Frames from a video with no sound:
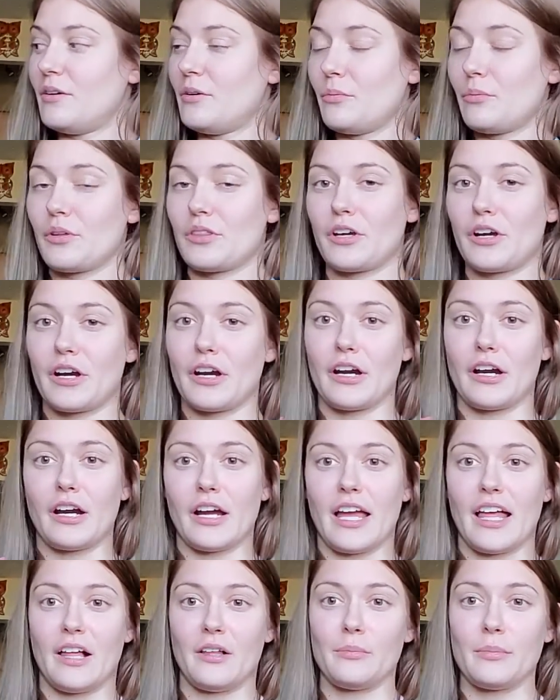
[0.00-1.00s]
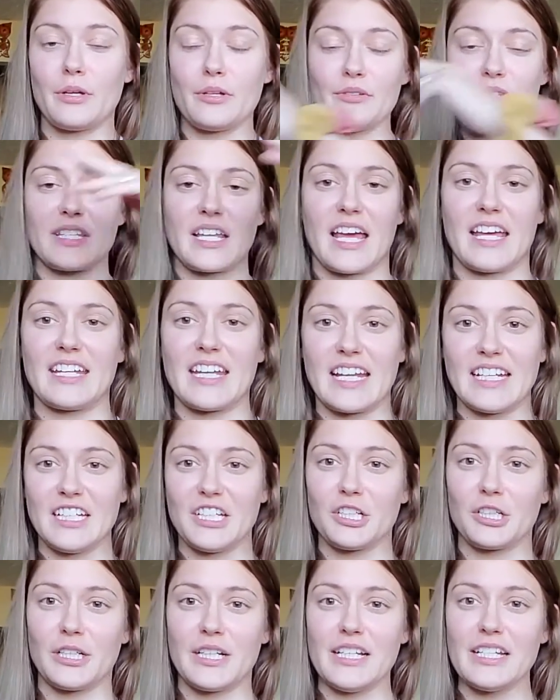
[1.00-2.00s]
with our elbows at 90
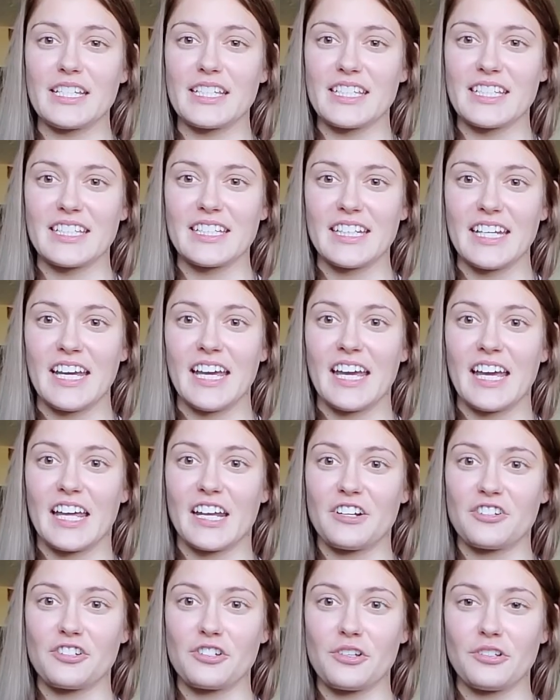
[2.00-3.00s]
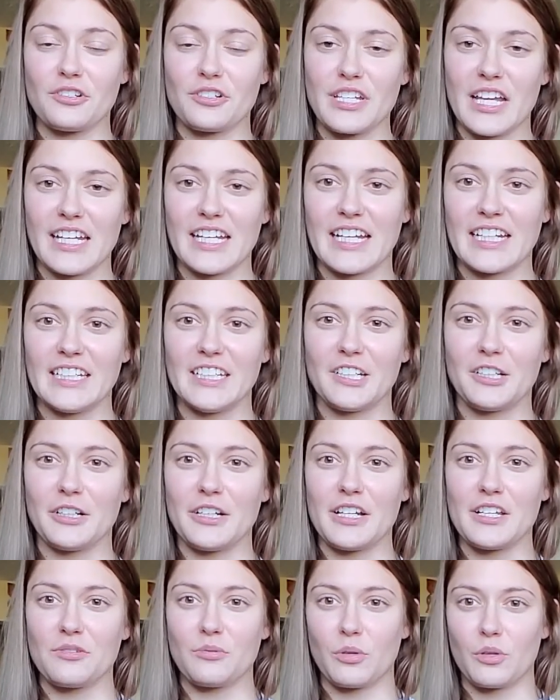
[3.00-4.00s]
degrees and our shoulders at 90
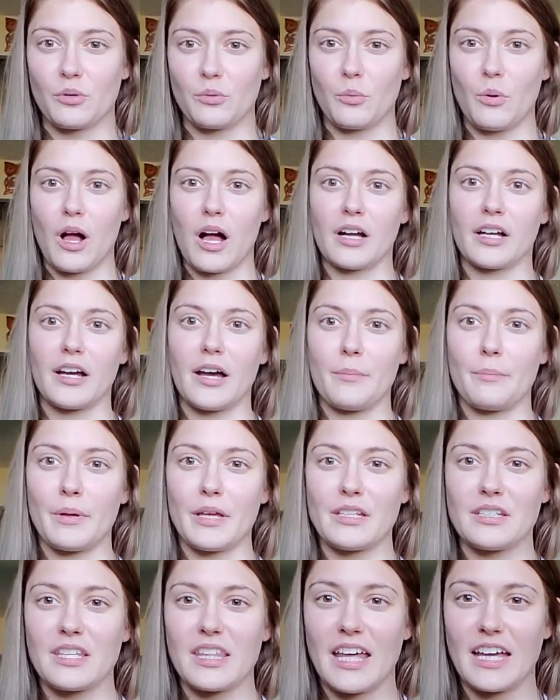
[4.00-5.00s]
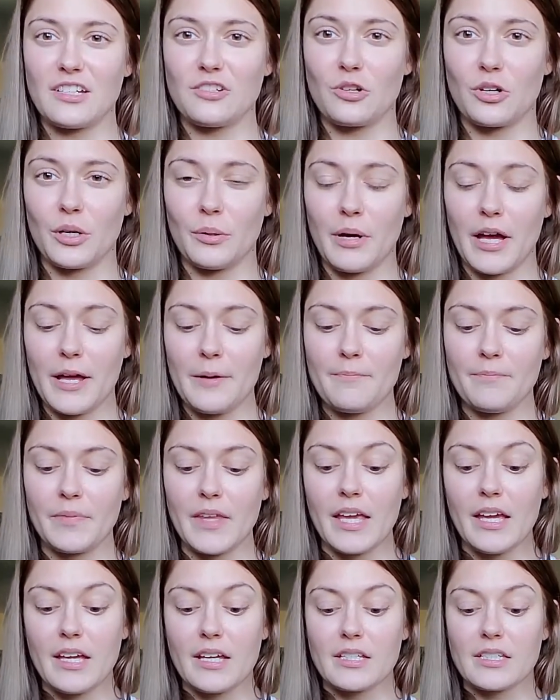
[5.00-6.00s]
degrees. We would walk up into that doorway,
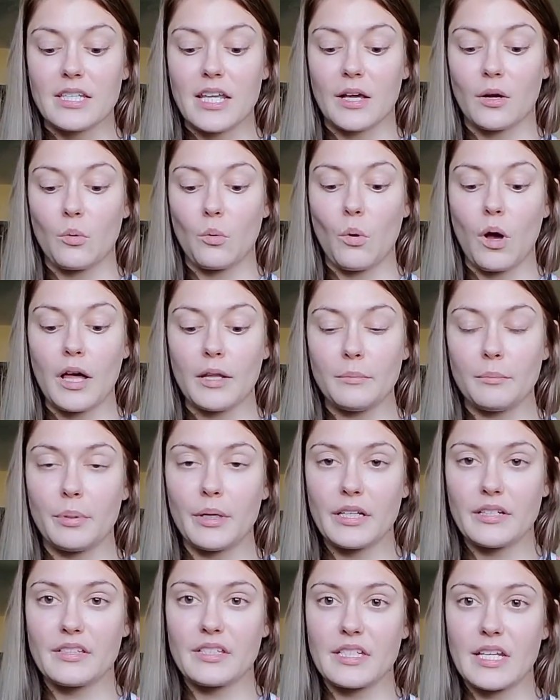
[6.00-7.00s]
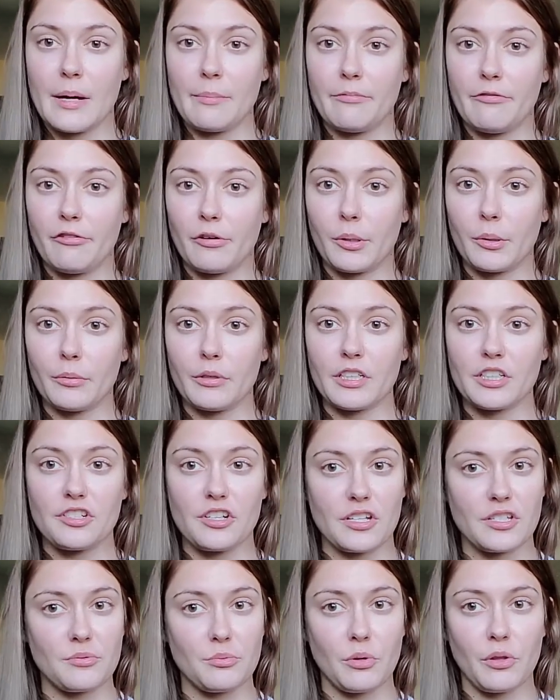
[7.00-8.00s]
take one big step forward
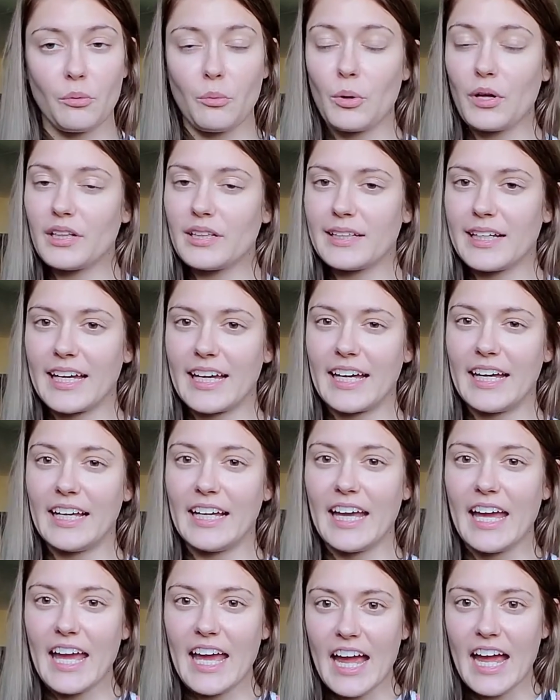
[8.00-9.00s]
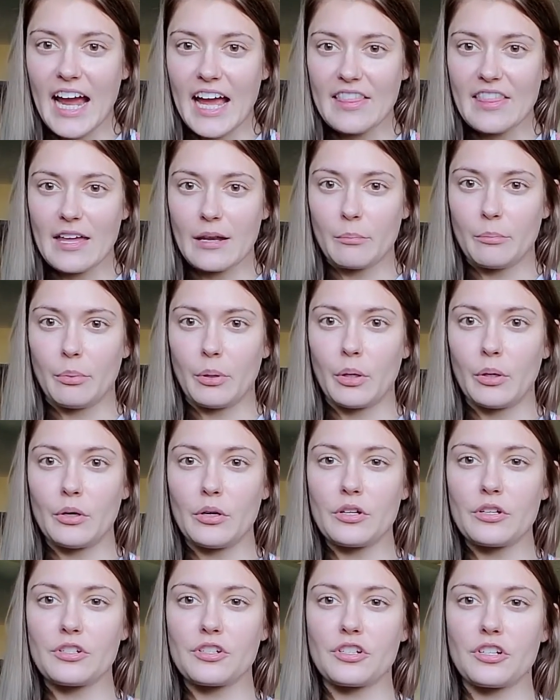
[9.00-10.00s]
just with one leg, and then
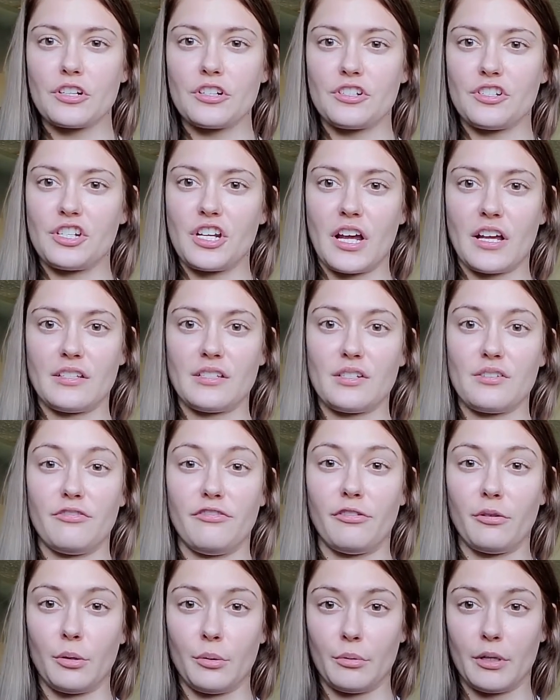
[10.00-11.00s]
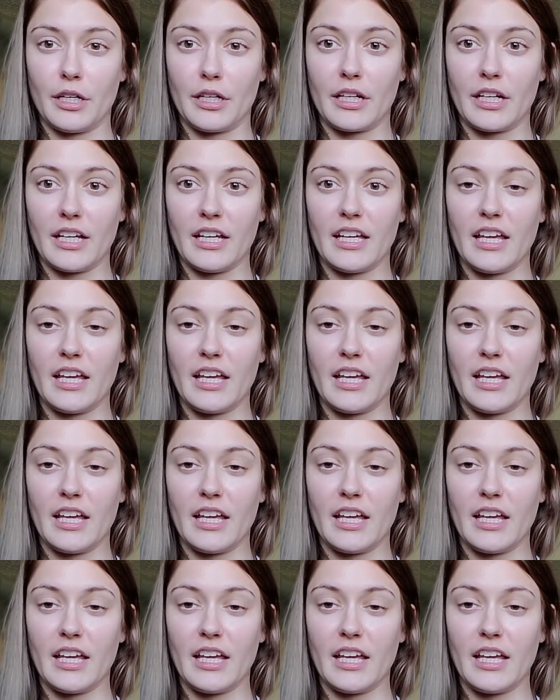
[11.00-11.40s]
push our chest forward.